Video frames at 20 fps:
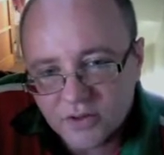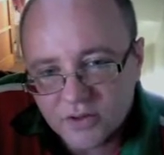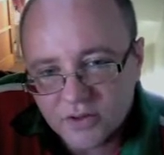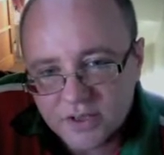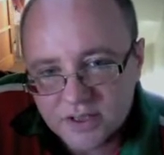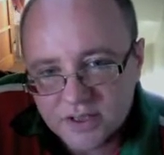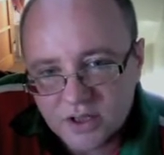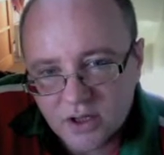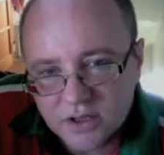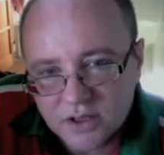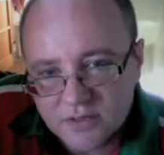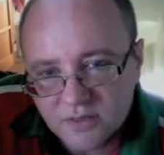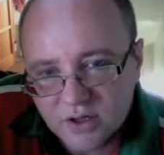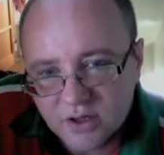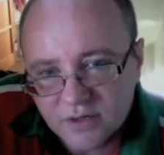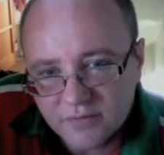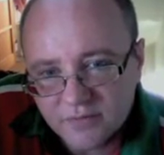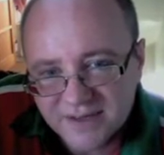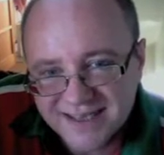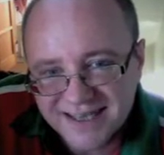these guys
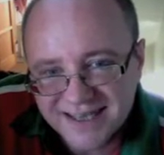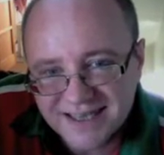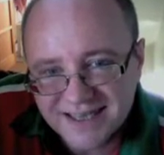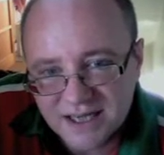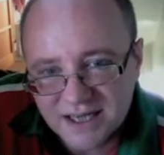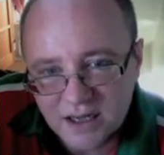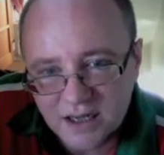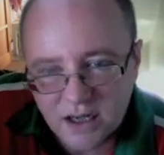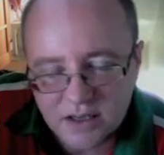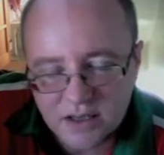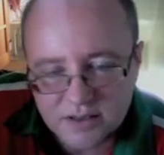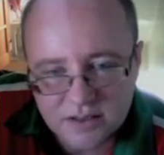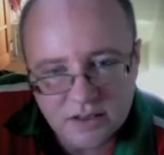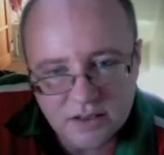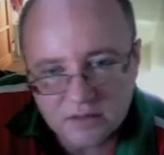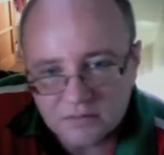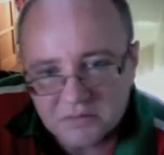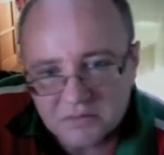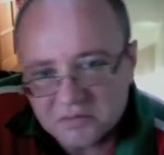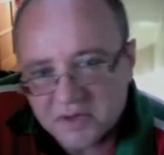work for Dixie Carter,